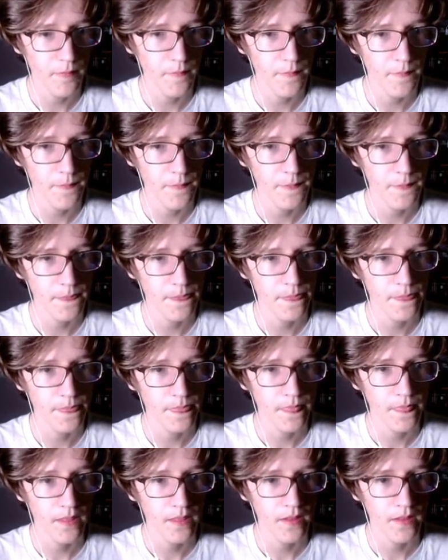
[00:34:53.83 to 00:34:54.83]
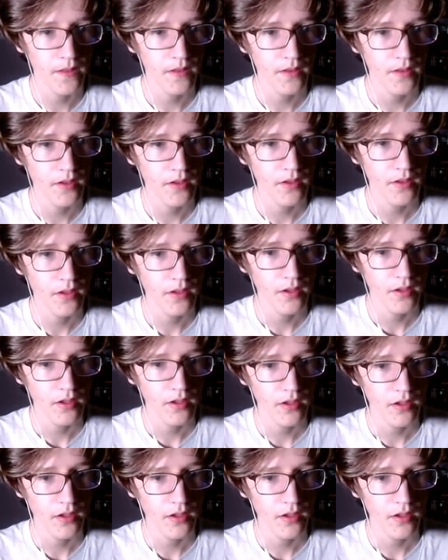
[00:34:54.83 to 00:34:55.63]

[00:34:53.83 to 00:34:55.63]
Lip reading: Nobody speaks.